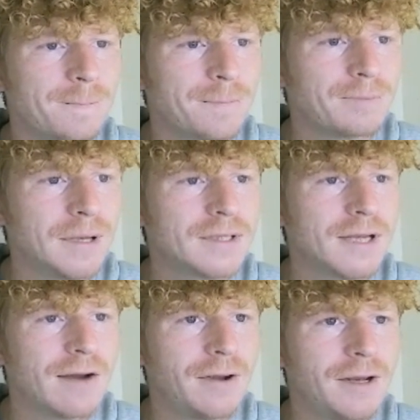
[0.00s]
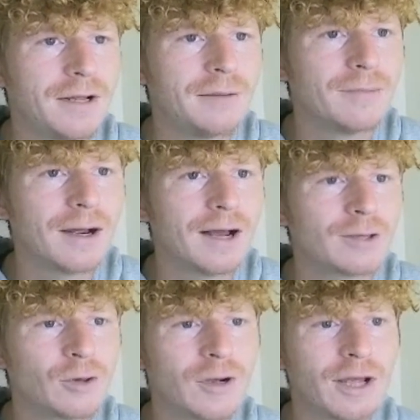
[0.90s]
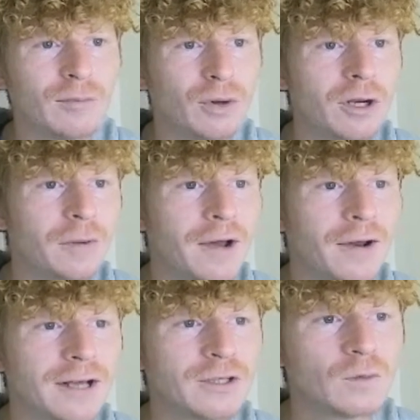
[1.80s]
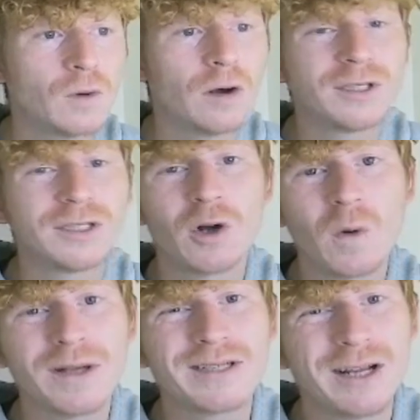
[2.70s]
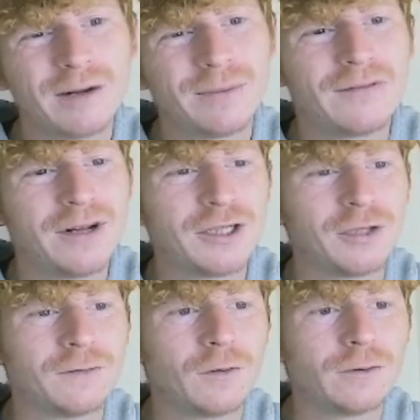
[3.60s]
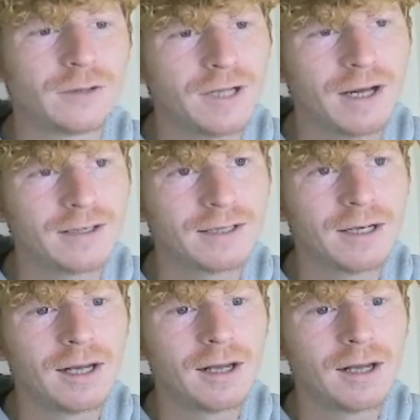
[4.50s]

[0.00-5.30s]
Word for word: Bit scary indeed, my guys. We've got King Pudding coming out next as well, which is always a little bit of an issue for us, guys.